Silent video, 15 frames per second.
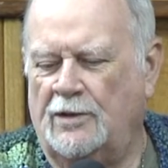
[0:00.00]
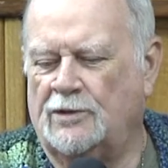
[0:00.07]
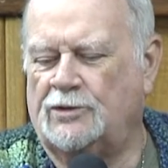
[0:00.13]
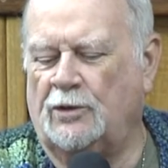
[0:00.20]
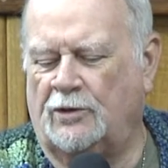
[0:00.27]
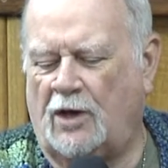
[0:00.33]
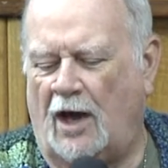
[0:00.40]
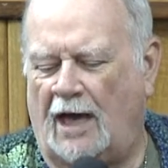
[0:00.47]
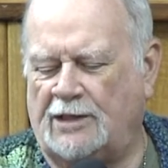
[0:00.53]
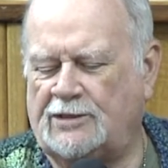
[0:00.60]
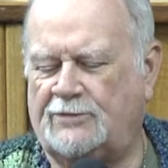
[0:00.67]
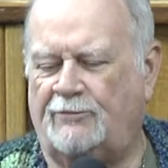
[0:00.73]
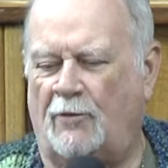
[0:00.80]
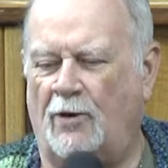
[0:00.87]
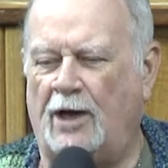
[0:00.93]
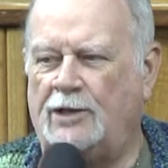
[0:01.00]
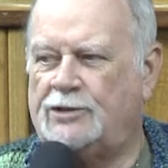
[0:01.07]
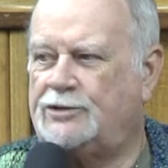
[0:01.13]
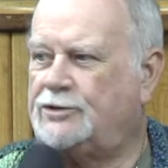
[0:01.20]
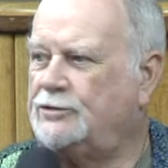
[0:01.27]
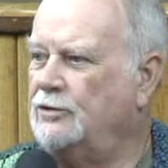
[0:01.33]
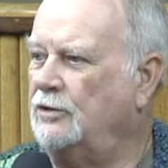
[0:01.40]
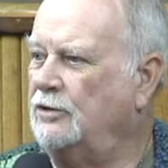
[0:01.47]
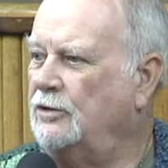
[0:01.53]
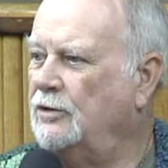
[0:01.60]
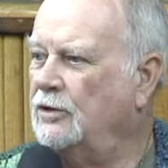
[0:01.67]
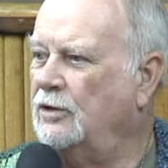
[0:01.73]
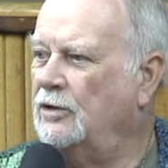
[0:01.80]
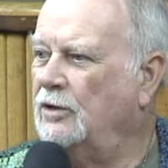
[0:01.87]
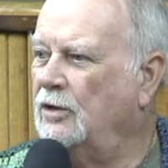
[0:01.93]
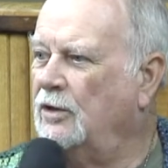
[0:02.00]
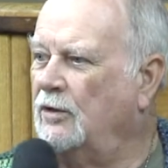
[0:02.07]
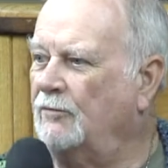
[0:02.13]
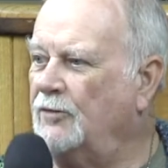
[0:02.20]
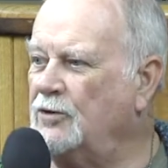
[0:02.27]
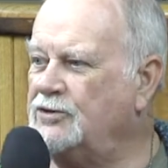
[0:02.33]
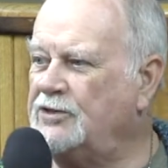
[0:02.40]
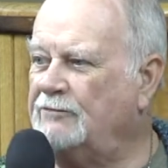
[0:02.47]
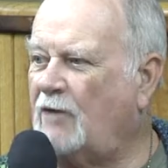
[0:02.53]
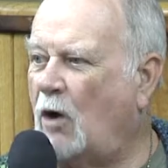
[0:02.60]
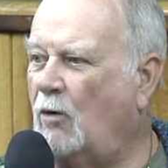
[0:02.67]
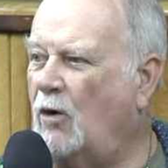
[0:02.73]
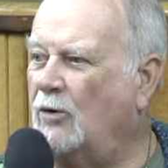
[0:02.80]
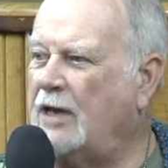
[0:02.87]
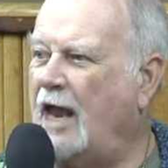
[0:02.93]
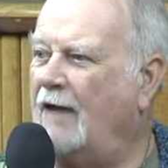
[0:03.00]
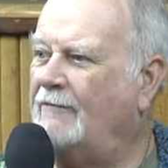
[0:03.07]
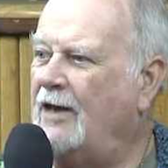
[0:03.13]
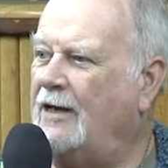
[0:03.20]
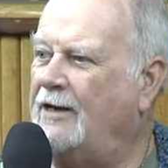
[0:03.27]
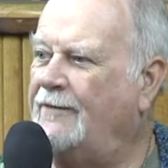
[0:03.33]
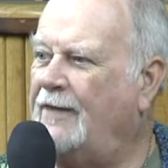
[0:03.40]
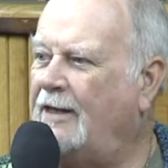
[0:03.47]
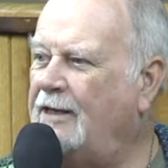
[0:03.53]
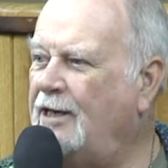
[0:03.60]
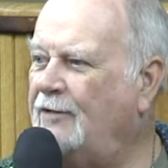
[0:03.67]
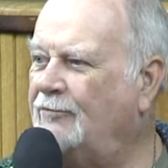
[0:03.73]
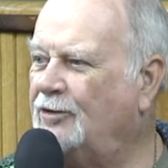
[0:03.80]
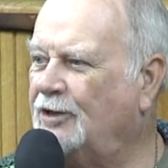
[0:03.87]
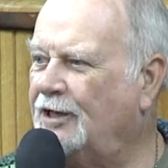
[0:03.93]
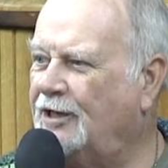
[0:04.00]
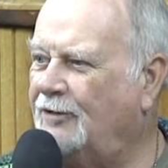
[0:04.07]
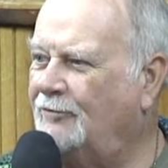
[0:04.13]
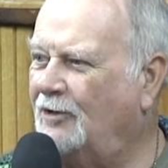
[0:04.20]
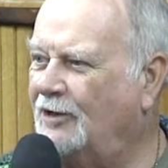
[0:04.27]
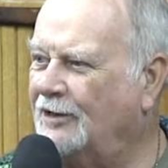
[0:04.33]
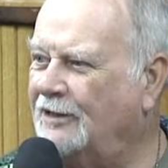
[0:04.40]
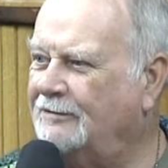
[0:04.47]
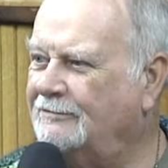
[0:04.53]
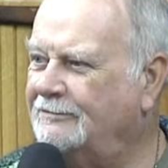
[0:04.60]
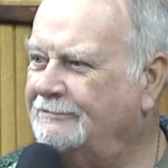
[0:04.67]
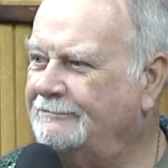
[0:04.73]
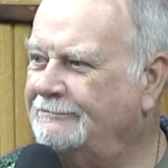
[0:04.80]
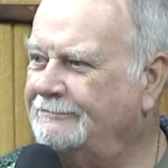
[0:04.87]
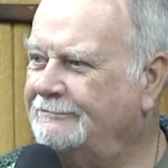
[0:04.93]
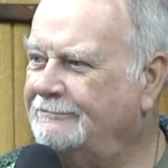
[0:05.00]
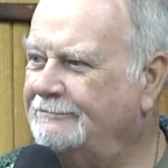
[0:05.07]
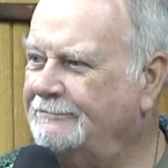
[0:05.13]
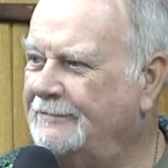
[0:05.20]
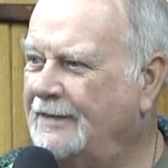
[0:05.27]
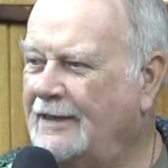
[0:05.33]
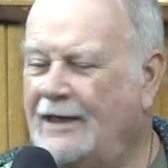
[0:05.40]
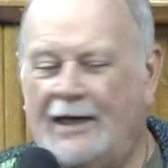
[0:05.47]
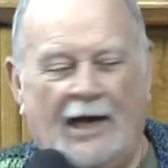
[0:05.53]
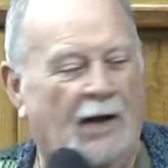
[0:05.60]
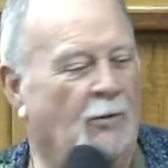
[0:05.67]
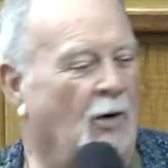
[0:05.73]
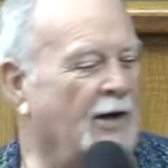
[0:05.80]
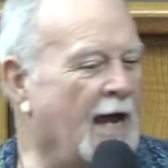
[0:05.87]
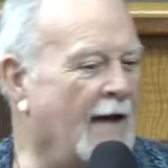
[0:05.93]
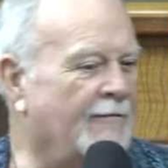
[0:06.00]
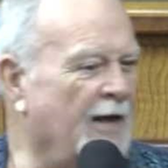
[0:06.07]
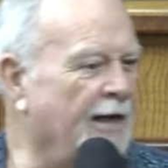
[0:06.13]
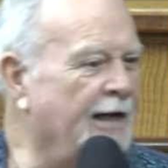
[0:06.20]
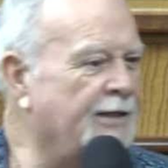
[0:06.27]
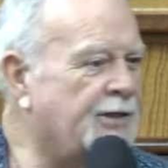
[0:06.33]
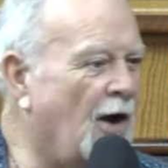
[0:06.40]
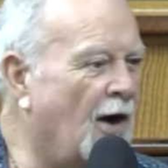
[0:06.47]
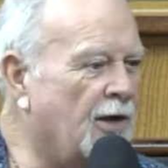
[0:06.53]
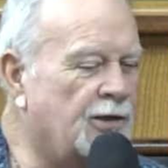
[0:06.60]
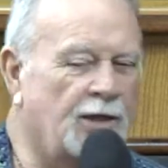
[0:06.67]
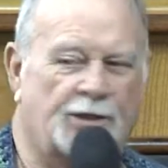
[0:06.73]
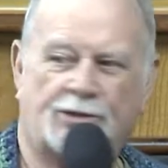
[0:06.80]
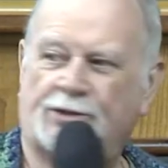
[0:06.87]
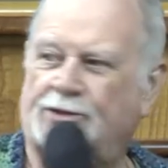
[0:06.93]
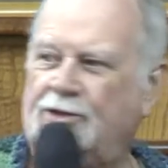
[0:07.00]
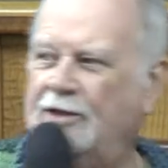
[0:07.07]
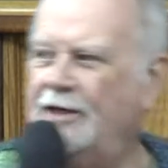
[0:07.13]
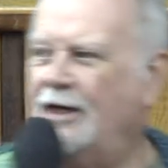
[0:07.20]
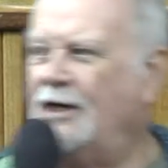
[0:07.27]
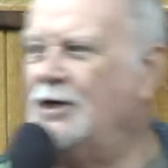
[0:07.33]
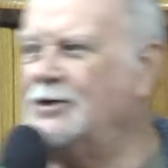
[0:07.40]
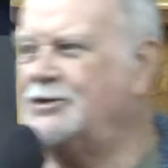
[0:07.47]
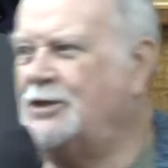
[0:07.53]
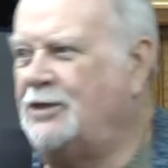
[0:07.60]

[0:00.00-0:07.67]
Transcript: How can you line it up with Scripture? So, God's voice, first of all, won't have anything evil in it, will it?